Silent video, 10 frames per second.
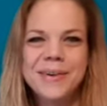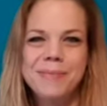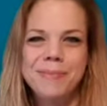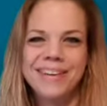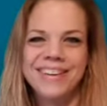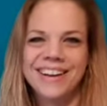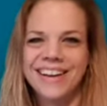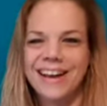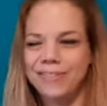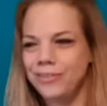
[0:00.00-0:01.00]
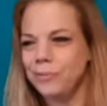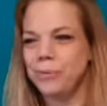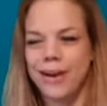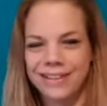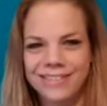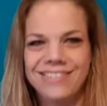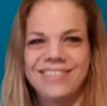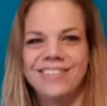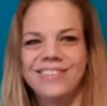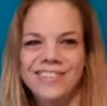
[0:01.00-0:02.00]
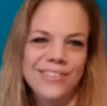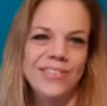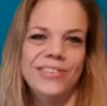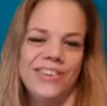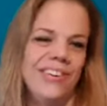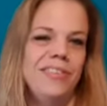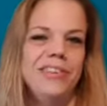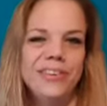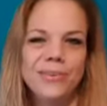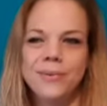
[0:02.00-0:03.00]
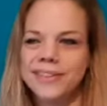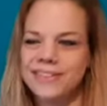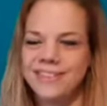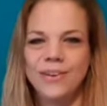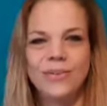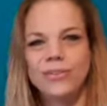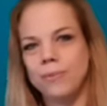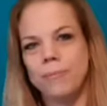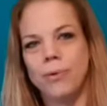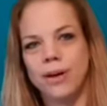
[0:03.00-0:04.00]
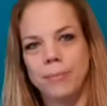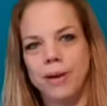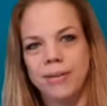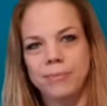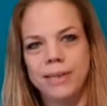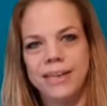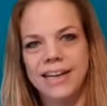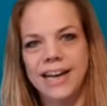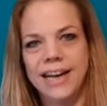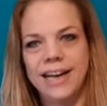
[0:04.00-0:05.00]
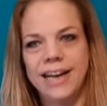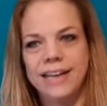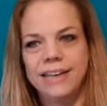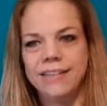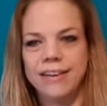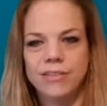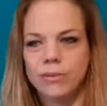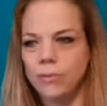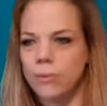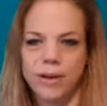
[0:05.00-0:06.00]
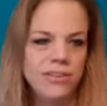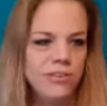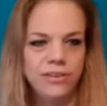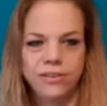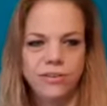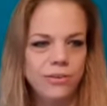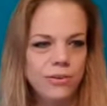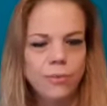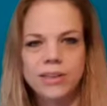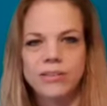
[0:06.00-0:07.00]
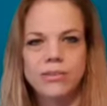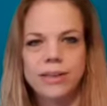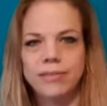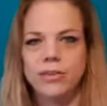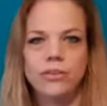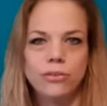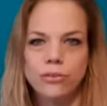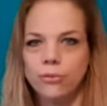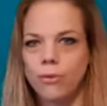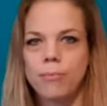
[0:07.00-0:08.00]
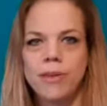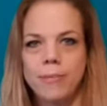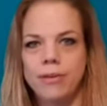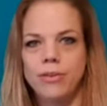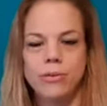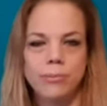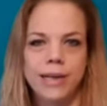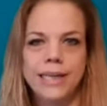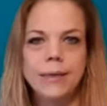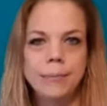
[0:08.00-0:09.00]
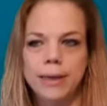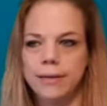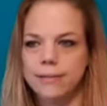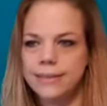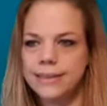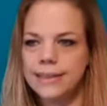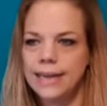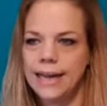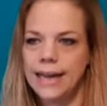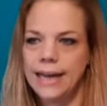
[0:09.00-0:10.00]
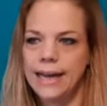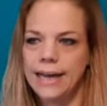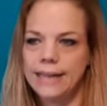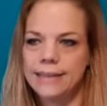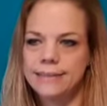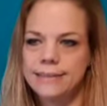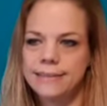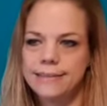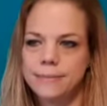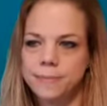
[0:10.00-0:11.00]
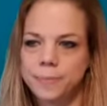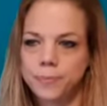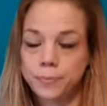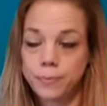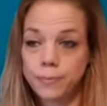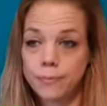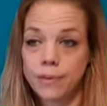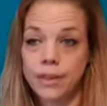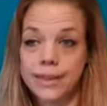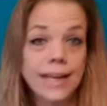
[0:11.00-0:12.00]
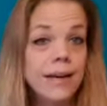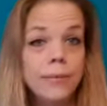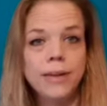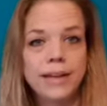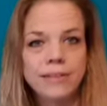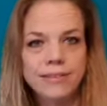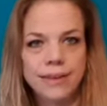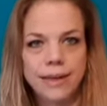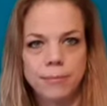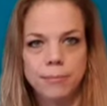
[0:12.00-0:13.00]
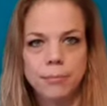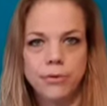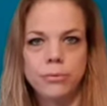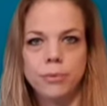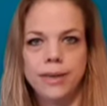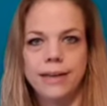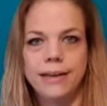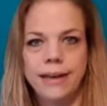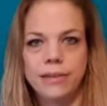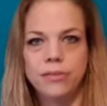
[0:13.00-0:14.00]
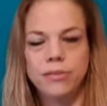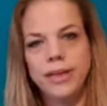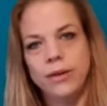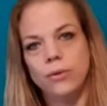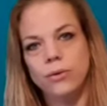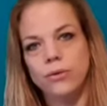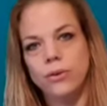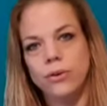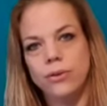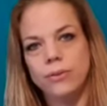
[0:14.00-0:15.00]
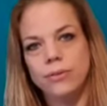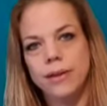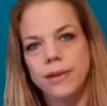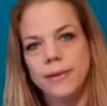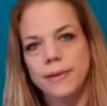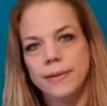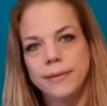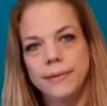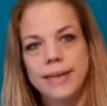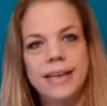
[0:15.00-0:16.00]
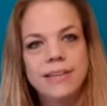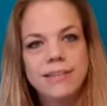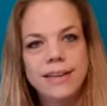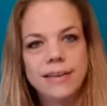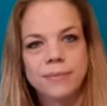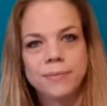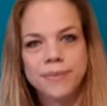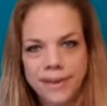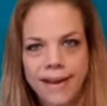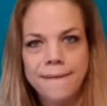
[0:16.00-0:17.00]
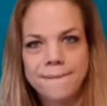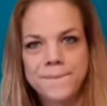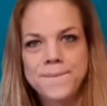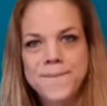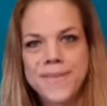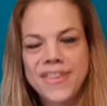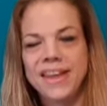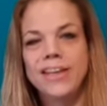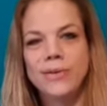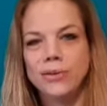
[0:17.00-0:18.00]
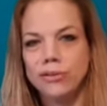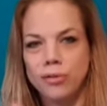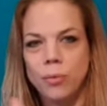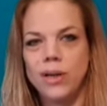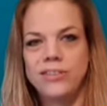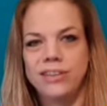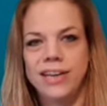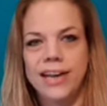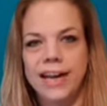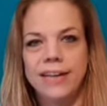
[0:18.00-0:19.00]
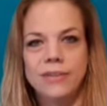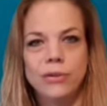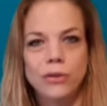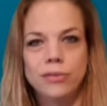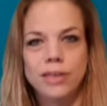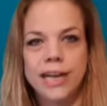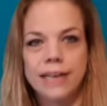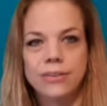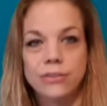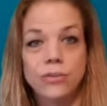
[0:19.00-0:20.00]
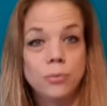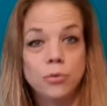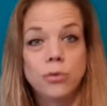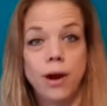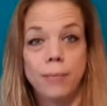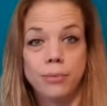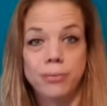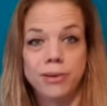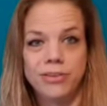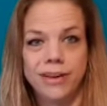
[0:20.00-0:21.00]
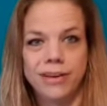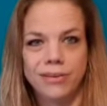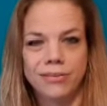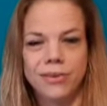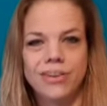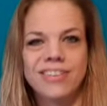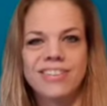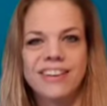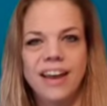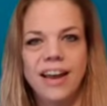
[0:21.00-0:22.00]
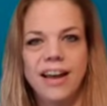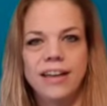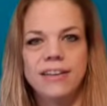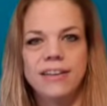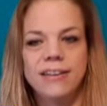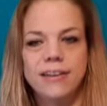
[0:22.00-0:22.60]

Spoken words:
but I have to practice this too. So if you want to know some more about me and you have some questions or whatsoever, just drop them into my email, and then I answer them, possibly in the next video. So let's see. Yeah. Thank you all for watching, and don't forget to subscribe to my channel, of course, and